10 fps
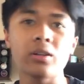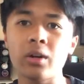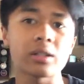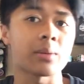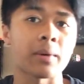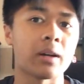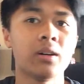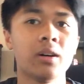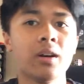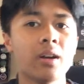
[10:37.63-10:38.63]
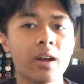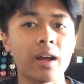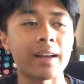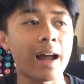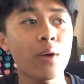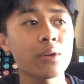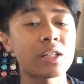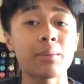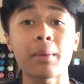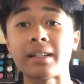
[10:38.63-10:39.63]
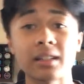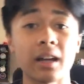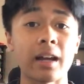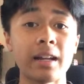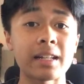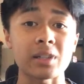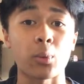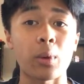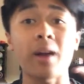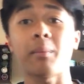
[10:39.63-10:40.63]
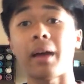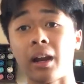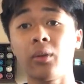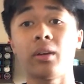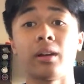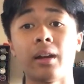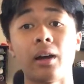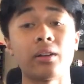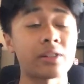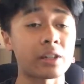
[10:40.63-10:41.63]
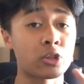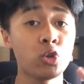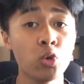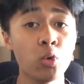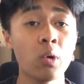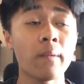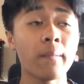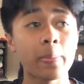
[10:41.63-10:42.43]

the U.S. somehow, and now it's in it's around my area now. There's like two